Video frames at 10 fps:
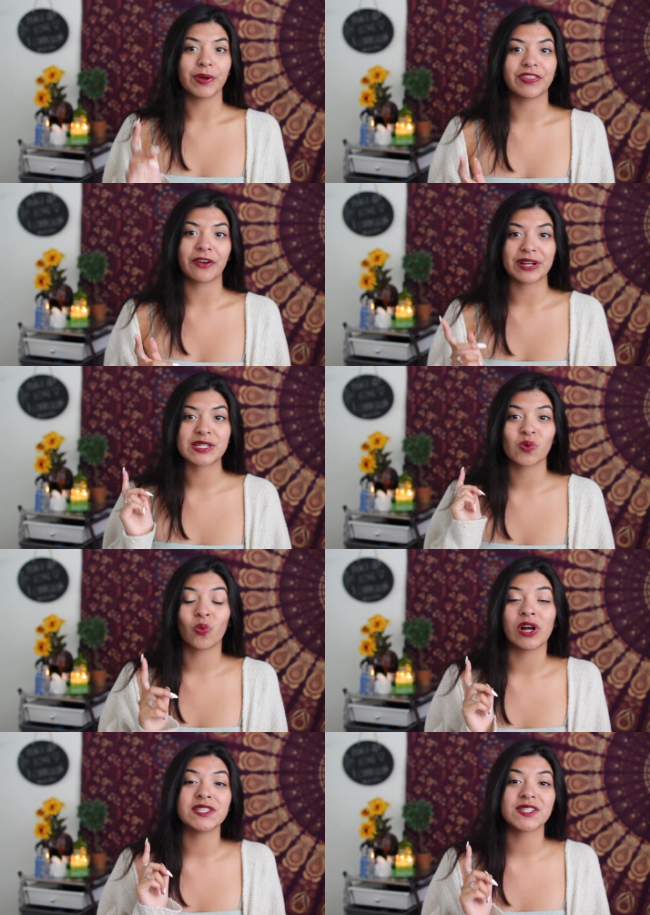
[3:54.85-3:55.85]
But there is
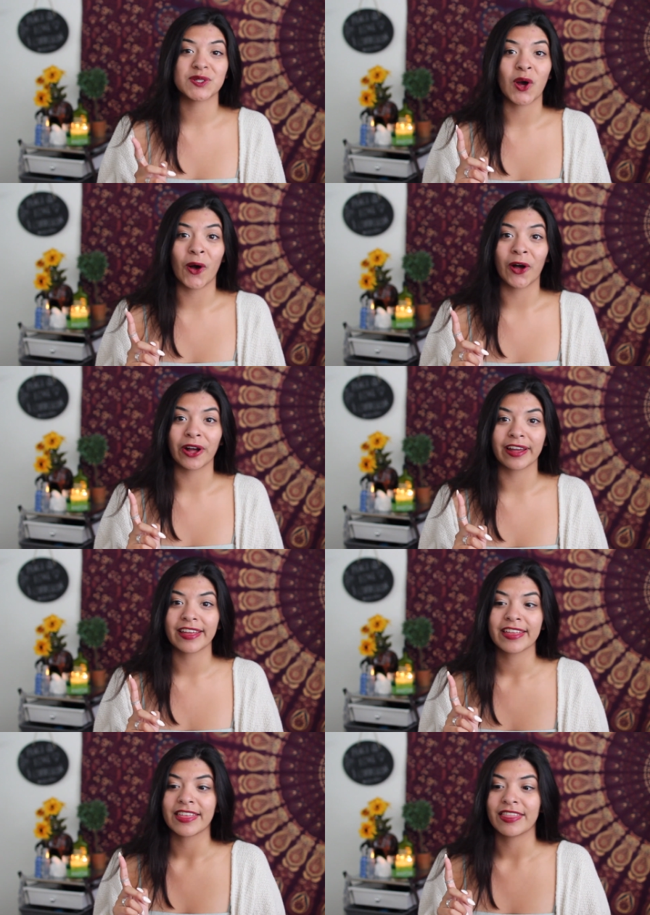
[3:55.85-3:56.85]
one song
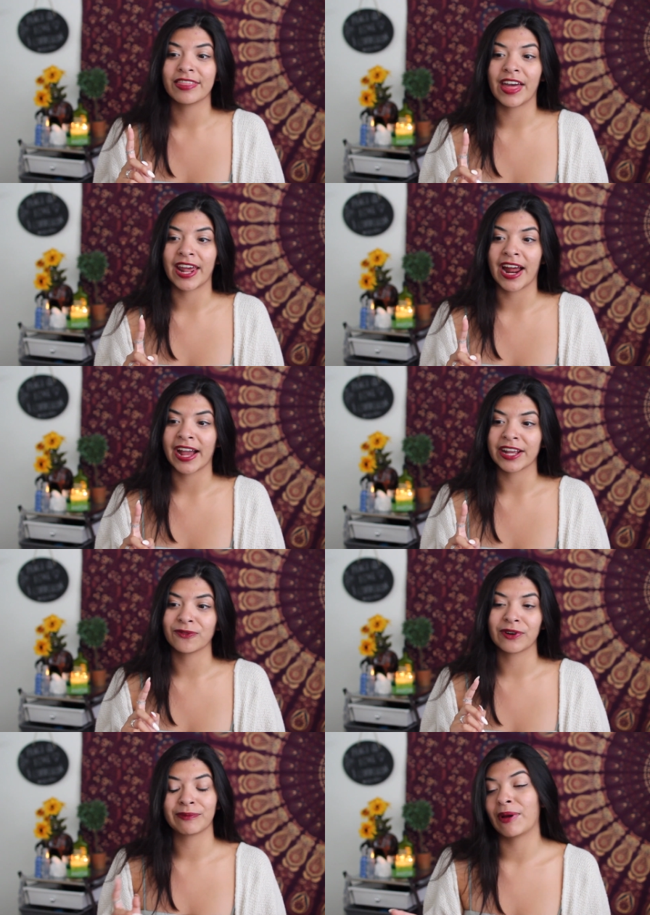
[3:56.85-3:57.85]
that I
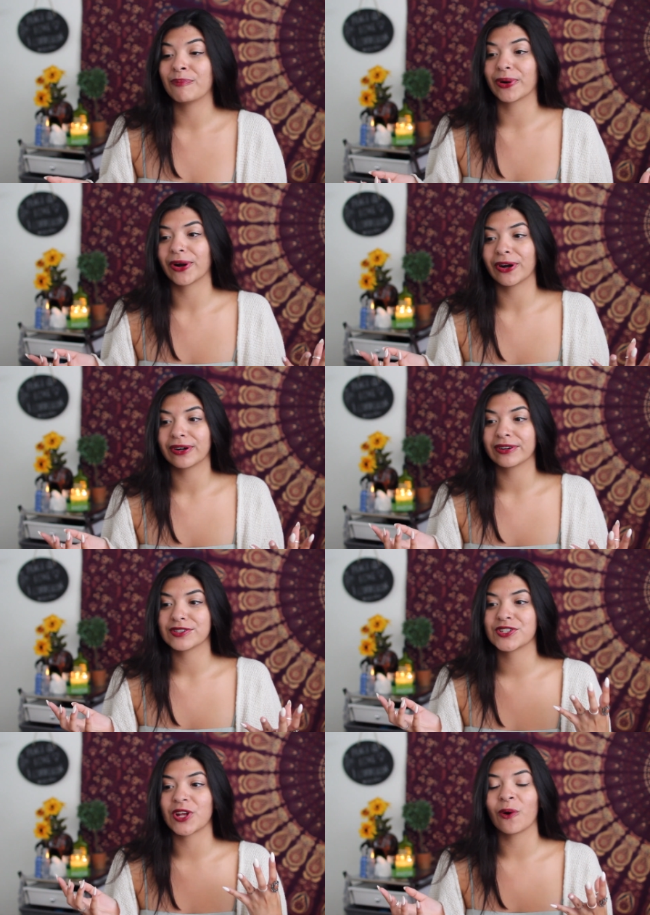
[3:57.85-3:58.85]
remember
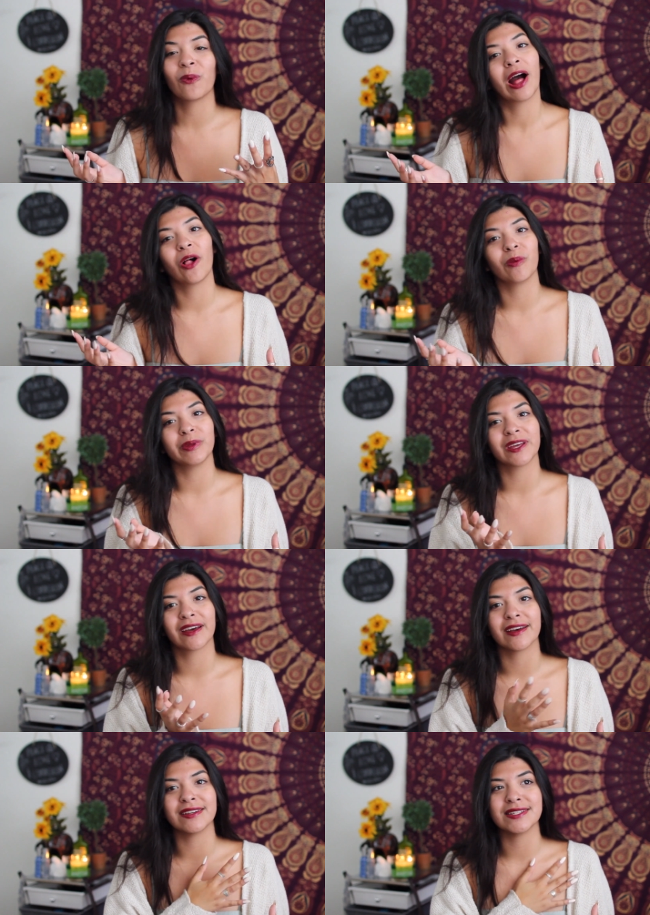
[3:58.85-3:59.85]
so well
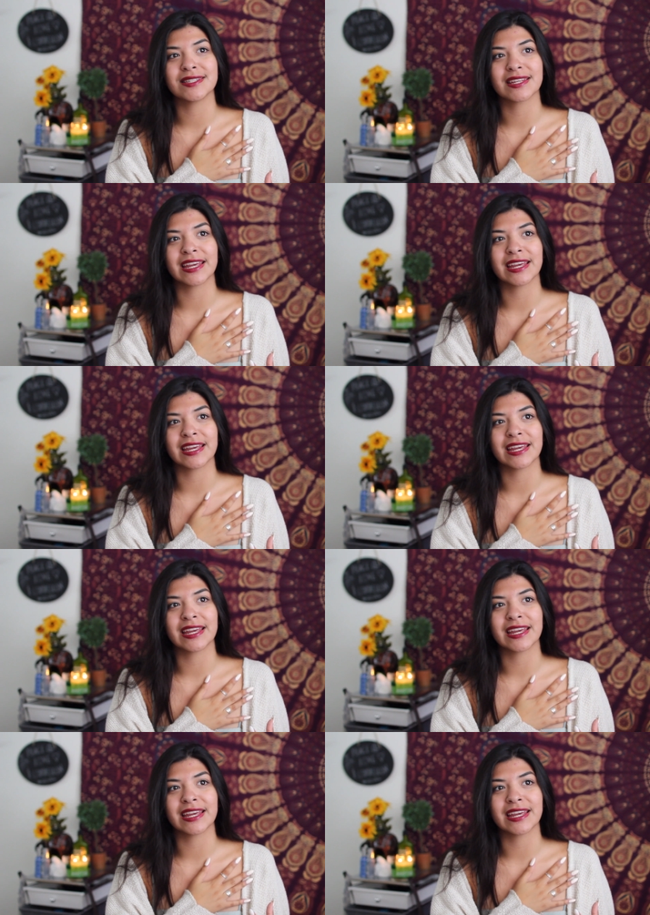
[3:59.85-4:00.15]
because